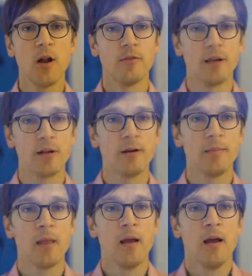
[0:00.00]
following.
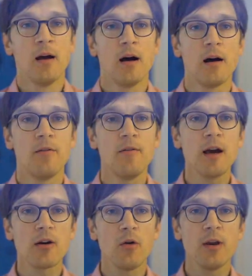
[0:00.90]
Uh, we
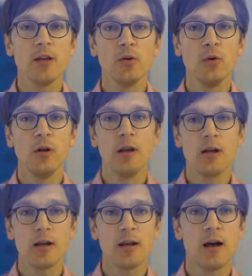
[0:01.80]
are going to
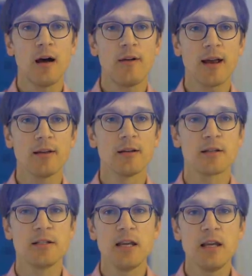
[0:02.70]
learn a
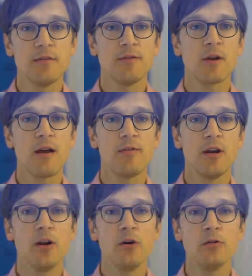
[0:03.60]
vector z for every
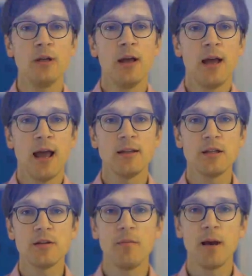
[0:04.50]
node, and
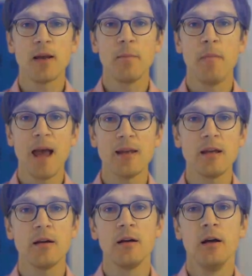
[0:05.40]
this will be an
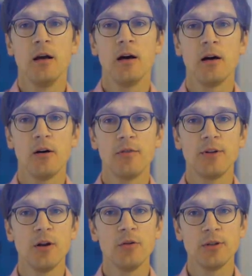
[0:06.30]
embedding uh, of
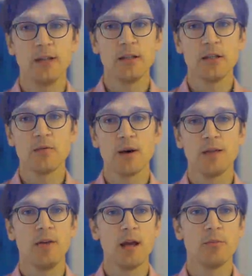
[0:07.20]
the node, and this is
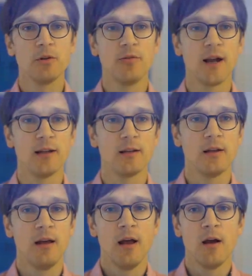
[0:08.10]
what we aim to find.
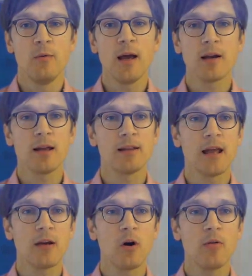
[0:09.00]
We are
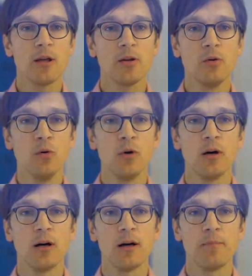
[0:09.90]
then going to
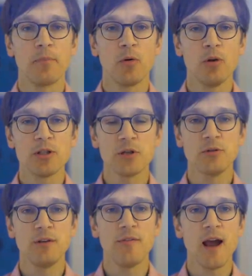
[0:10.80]
um, also
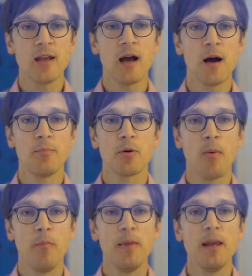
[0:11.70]
define a
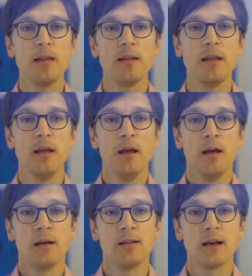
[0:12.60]
probability
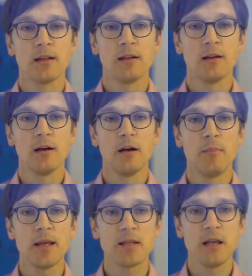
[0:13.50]
that uh,
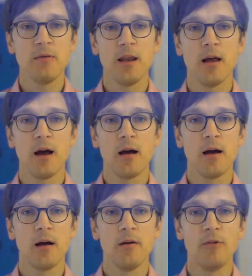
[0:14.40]
basically will,
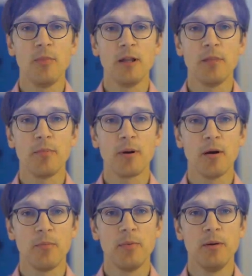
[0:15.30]
uh, will be the pre
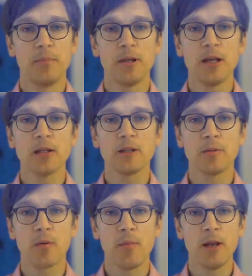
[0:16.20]
predicted
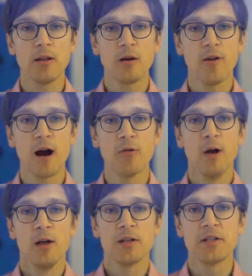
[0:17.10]
probability of
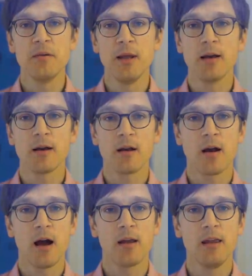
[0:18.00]
how similar
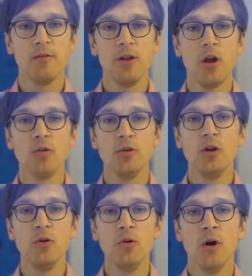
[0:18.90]
a given node
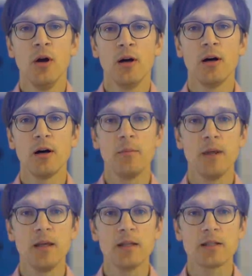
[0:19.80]
u um,
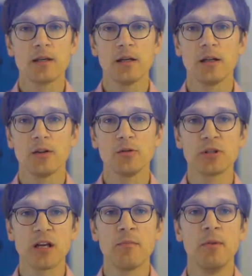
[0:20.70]
is uh, to
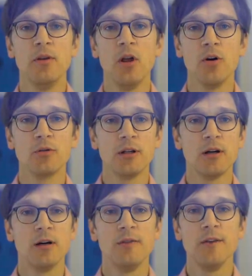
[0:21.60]
some node
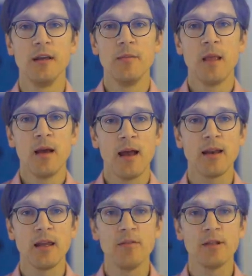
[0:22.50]
uh, v.
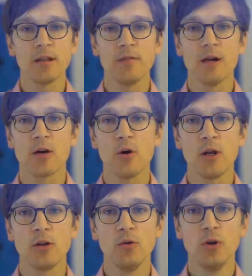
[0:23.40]
And given that we are
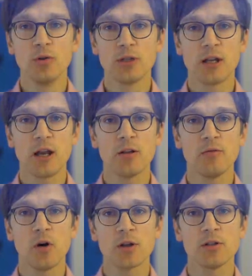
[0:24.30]
going to use
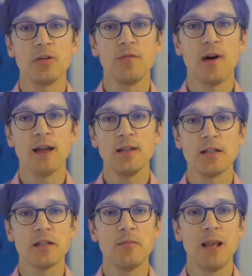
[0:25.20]
random walks to define
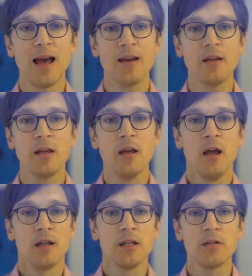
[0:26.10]
this similarity,
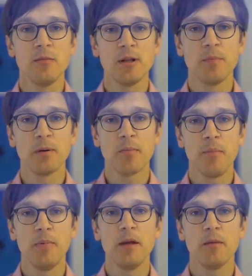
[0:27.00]
this will be the
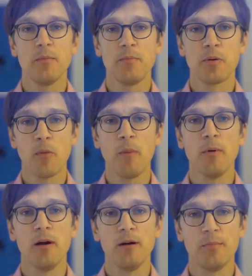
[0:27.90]
probabi prob
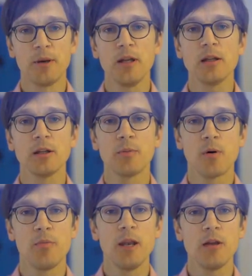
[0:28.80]
uh, predicted
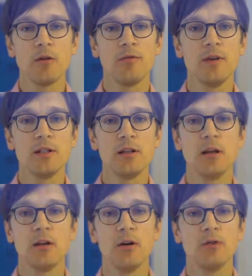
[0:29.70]
probability of
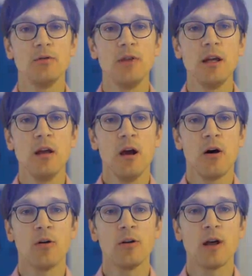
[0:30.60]
visiting node v
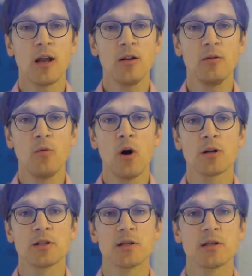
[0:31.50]
on random
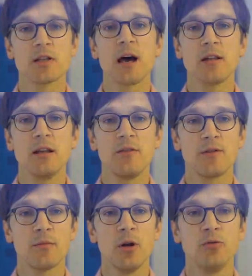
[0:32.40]
walks starting
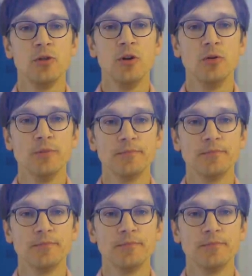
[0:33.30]
from node u.